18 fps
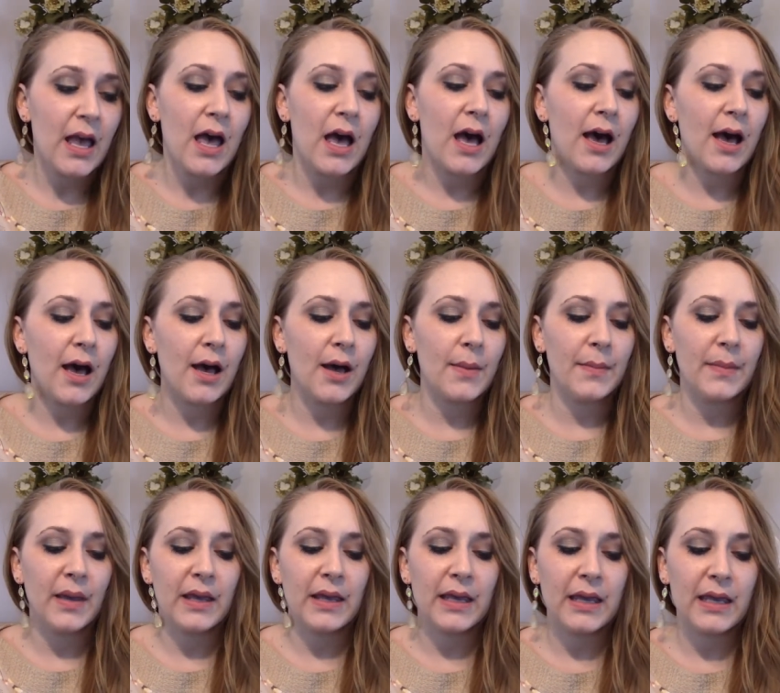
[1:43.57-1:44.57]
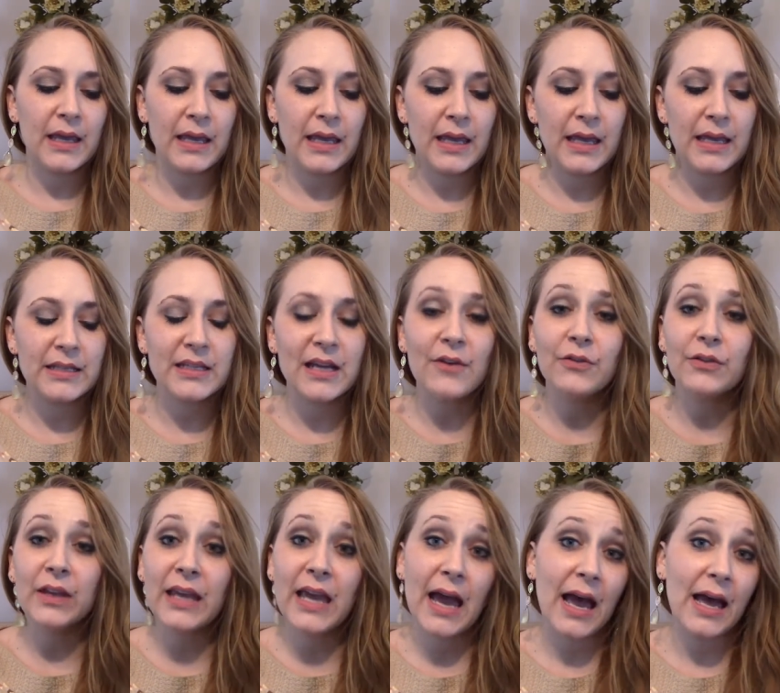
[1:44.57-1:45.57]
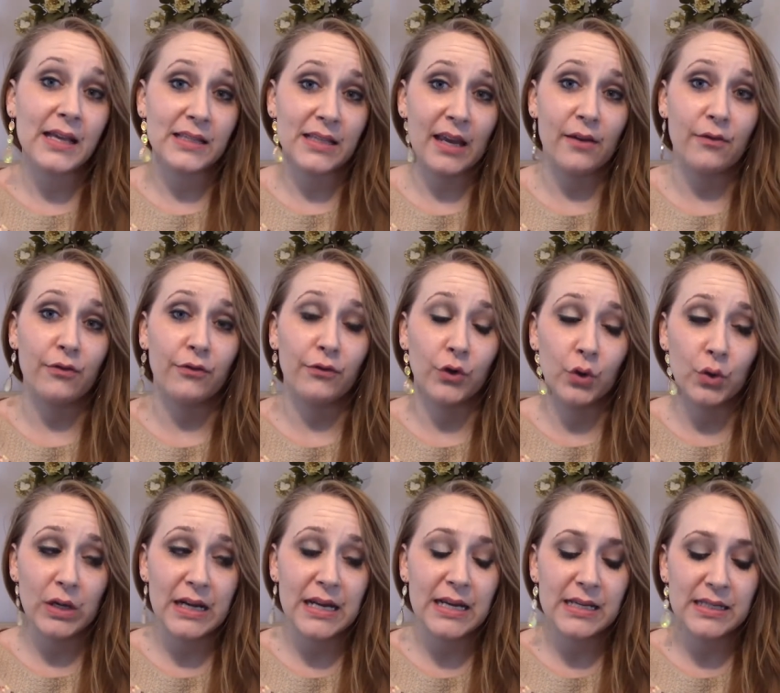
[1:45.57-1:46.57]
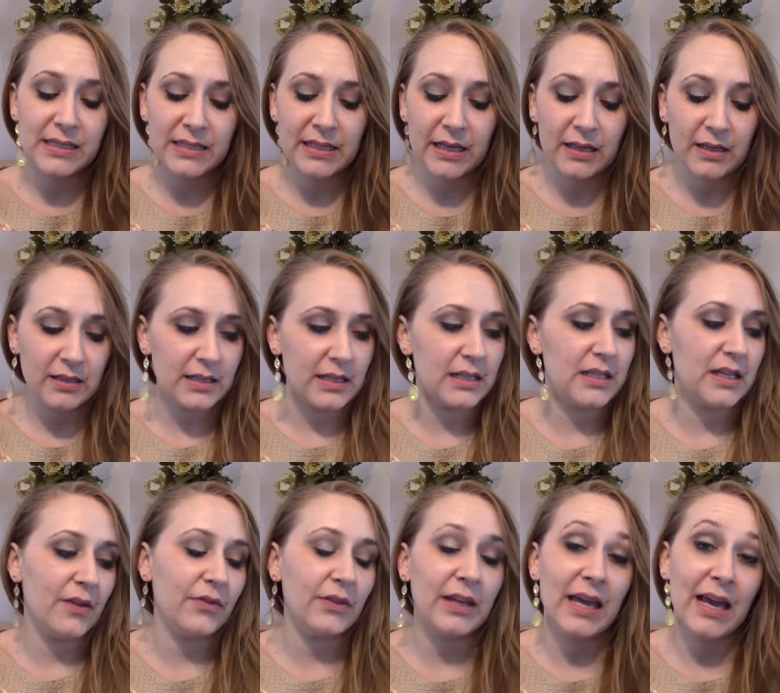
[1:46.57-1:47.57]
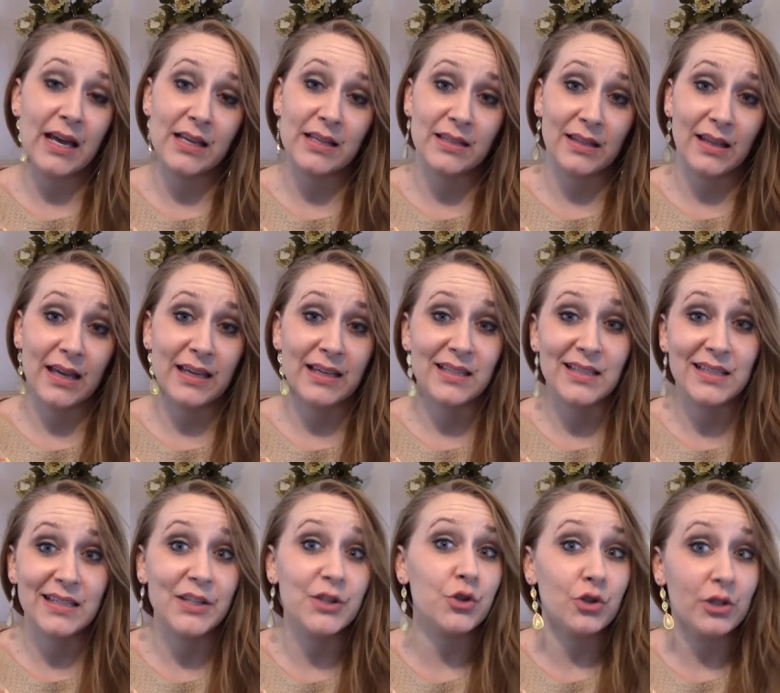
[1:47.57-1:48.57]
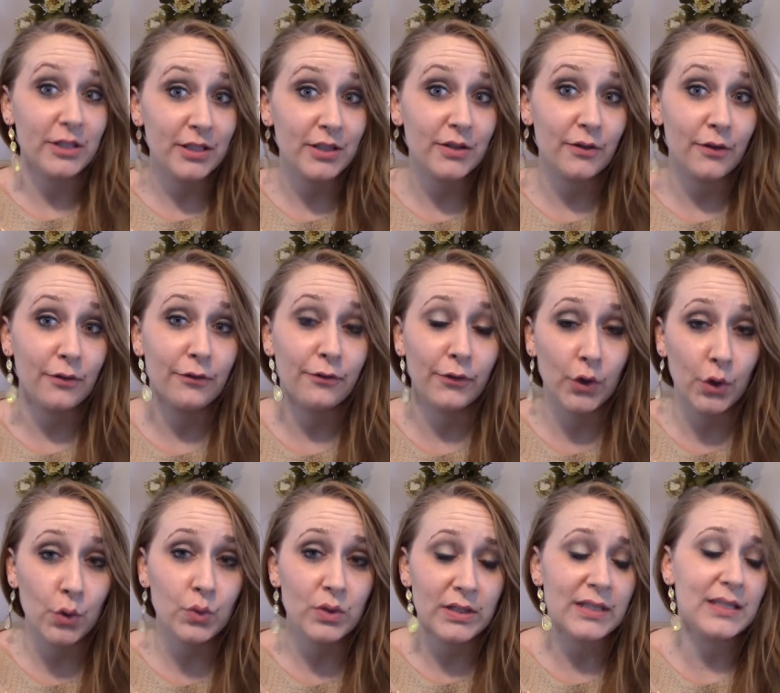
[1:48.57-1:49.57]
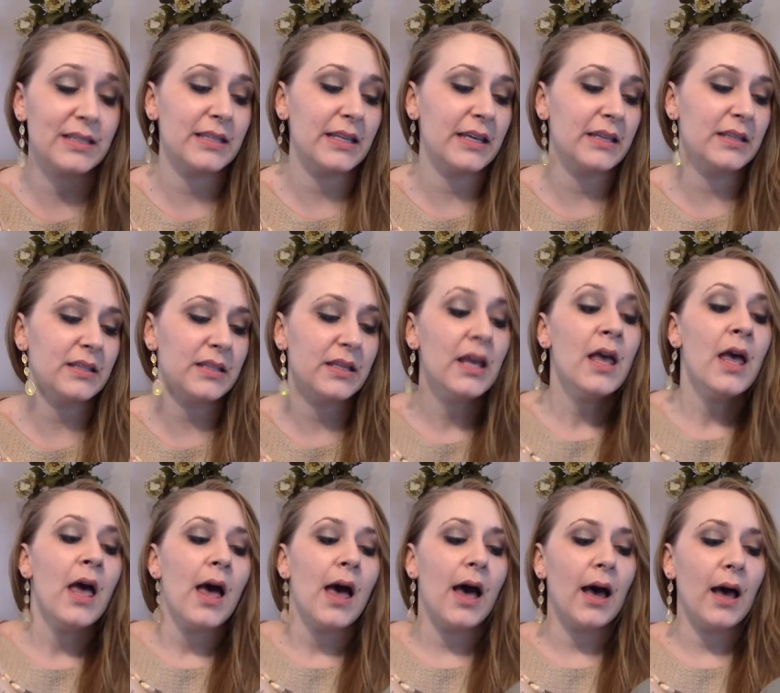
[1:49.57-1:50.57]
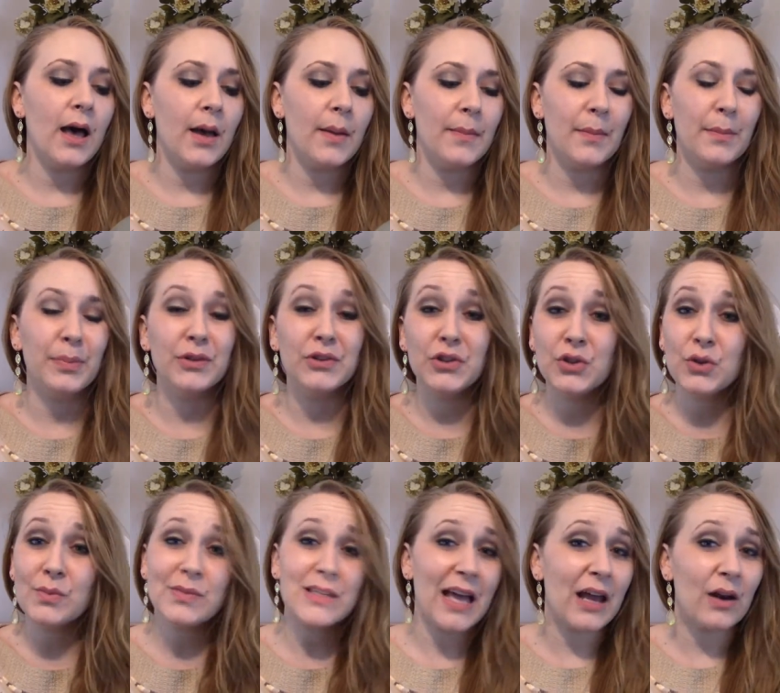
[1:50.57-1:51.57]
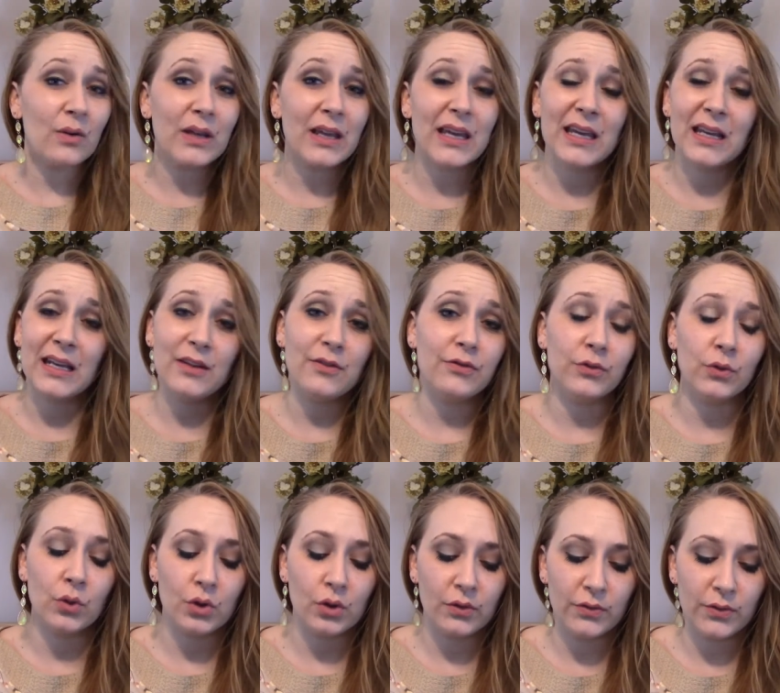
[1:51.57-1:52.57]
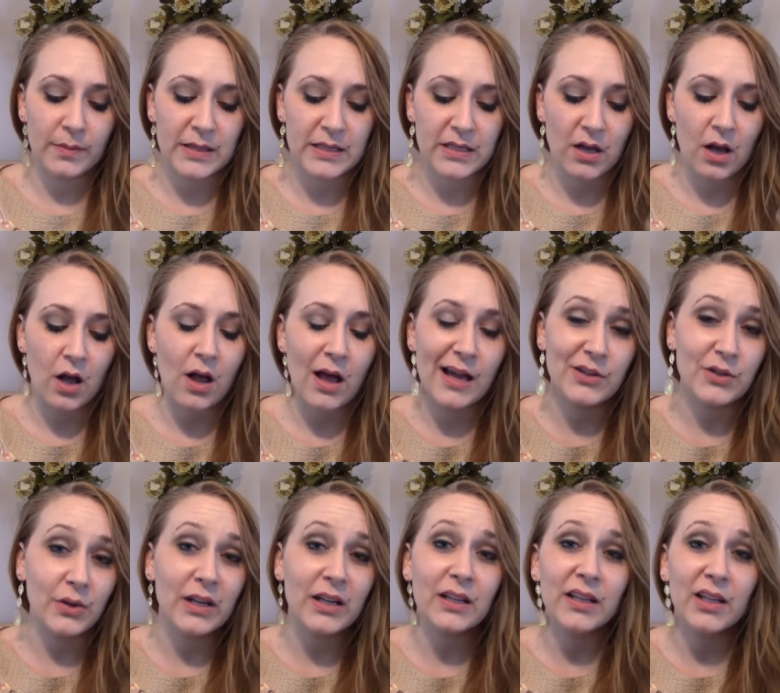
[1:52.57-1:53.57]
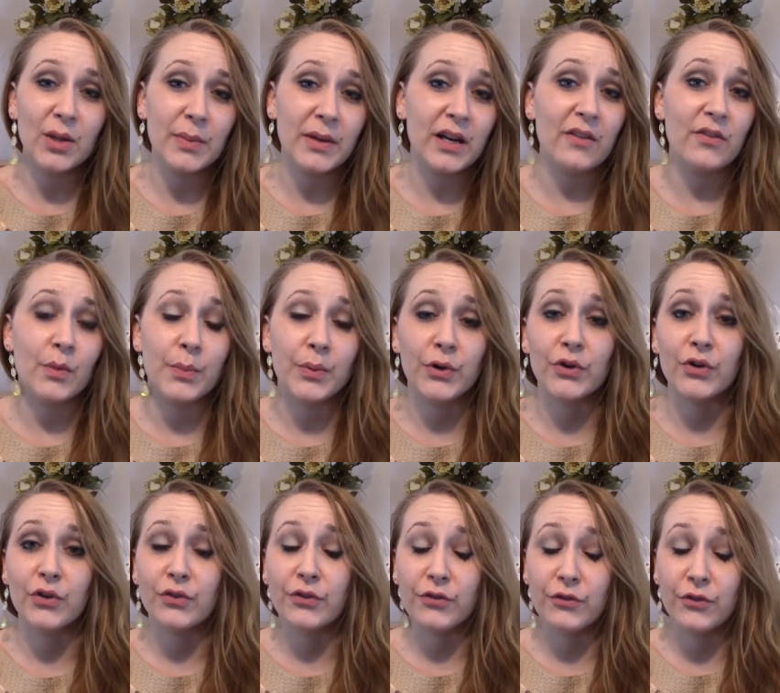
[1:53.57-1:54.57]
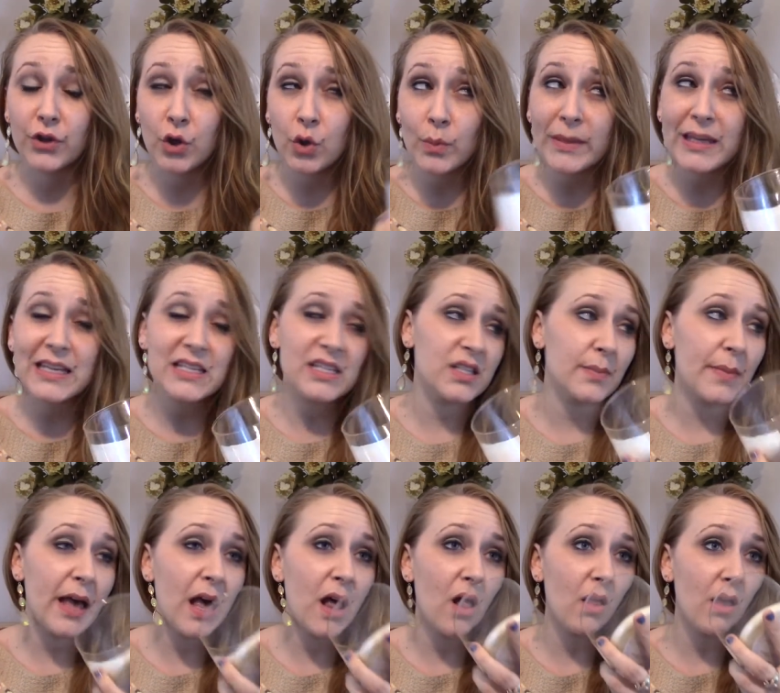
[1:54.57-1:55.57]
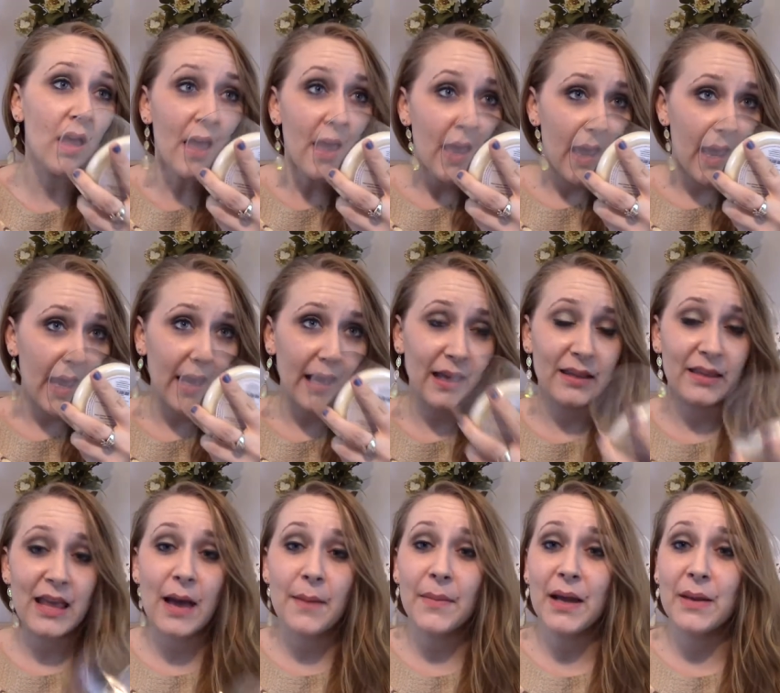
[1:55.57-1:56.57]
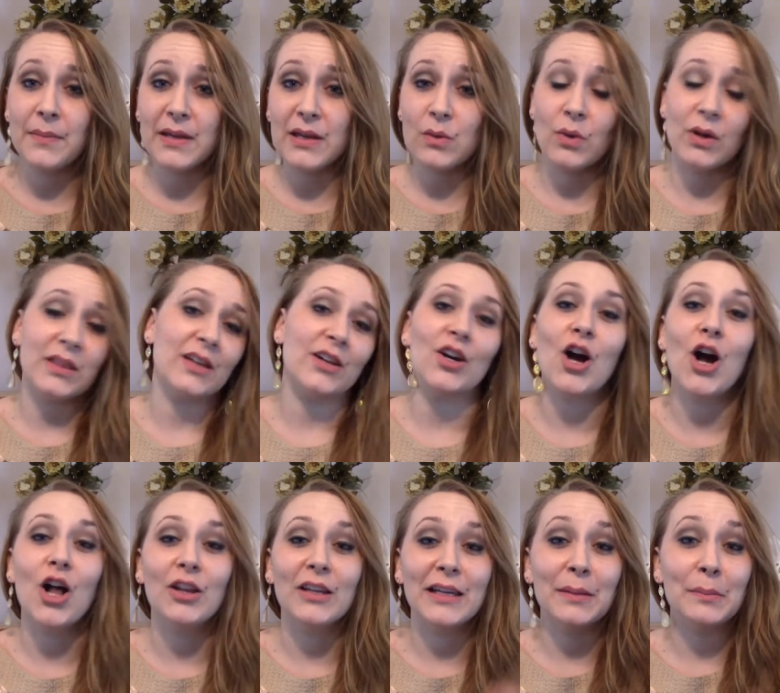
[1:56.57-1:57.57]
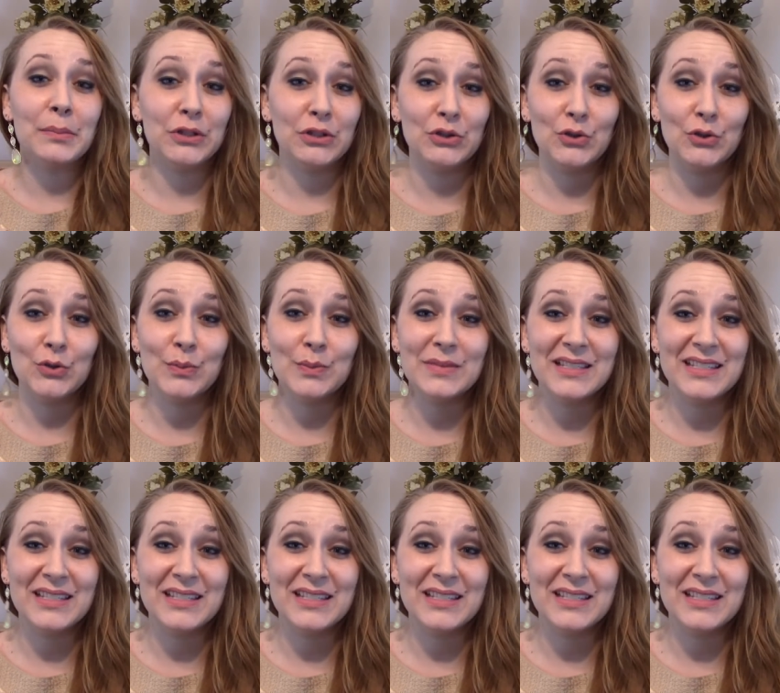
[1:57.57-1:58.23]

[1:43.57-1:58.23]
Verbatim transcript: Um, it definitely has a fruity scent. It definitely has like a citrus fruit scent. Um, blooms, I don't get any floral from this at all. I do get a little bit of a perfumy smell and that might be what they're calling blooms